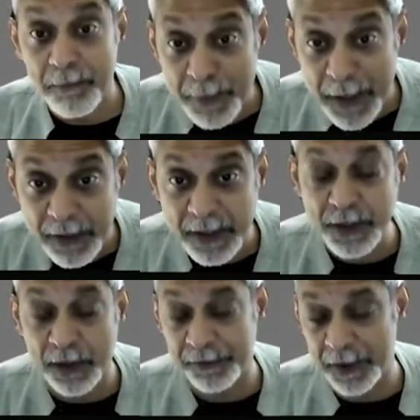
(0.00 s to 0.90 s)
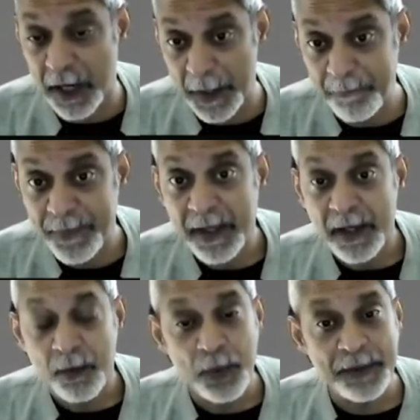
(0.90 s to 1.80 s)
periods of time,
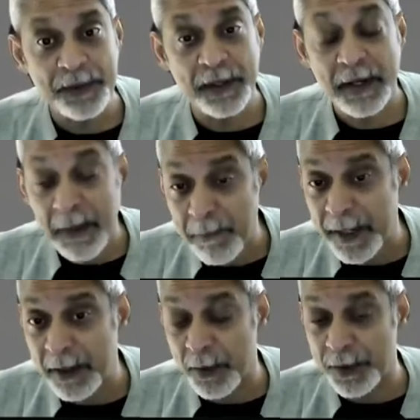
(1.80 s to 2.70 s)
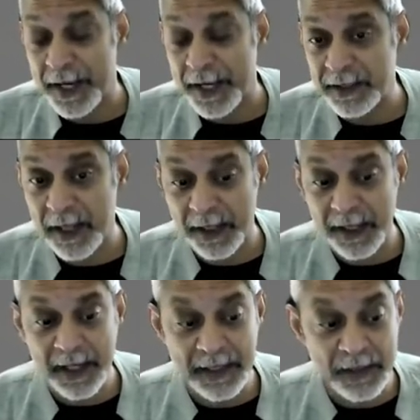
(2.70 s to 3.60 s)
with the limbic cortex that
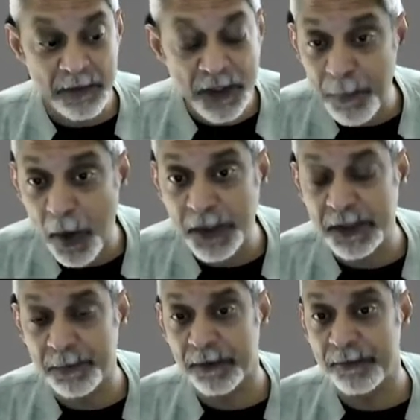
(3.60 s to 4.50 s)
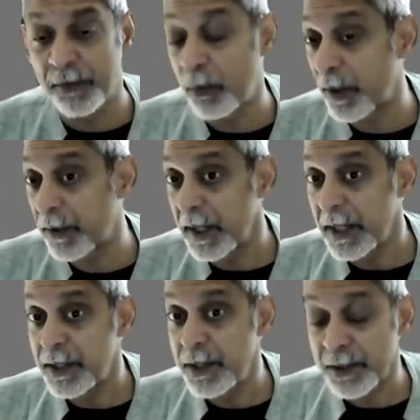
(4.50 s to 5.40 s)
is responsible for what
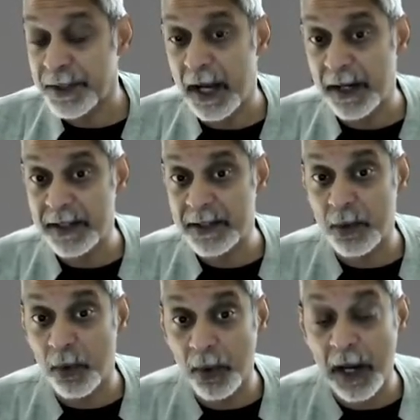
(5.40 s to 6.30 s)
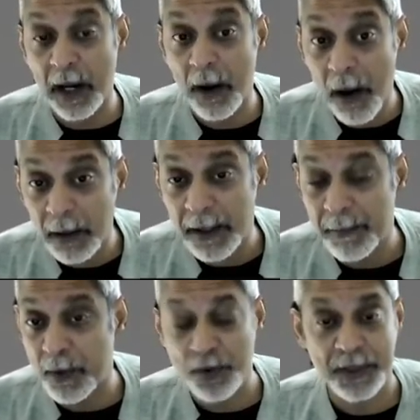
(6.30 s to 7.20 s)
neuroscientists call our hot
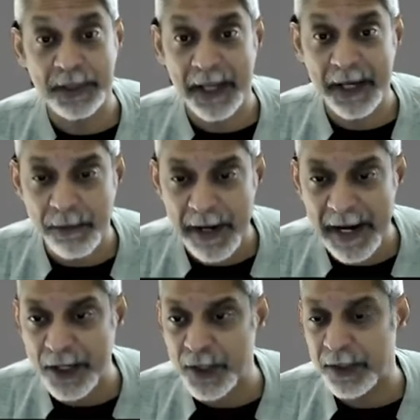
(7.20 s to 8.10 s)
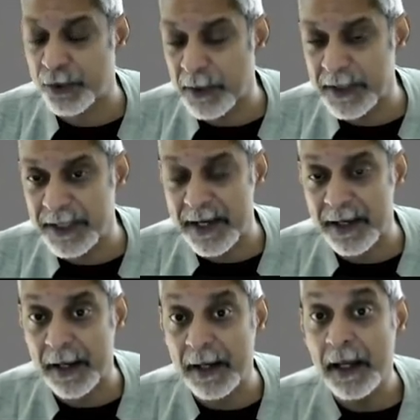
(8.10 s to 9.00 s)
emotions like rage and thrill
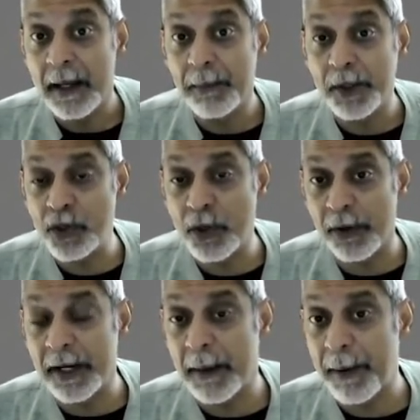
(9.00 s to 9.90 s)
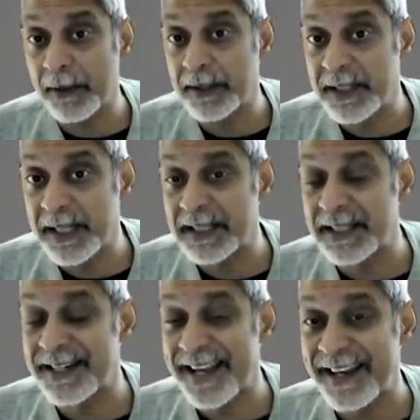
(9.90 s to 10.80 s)
seeking maturing about 6
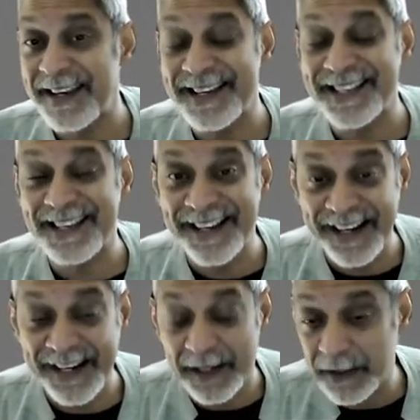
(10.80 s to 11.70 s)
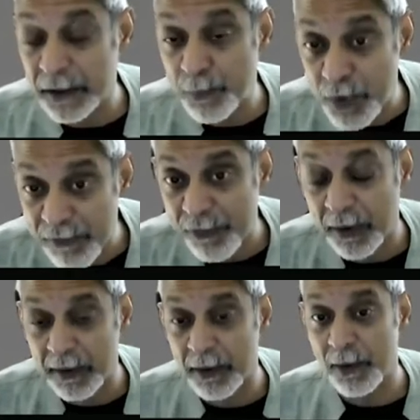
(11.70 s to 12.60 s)
to 10 years earlier than the
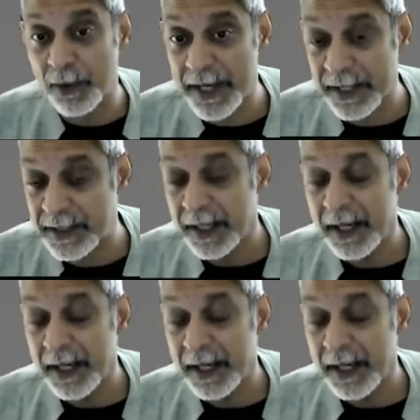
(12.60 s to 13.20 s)
prefrontal cortex,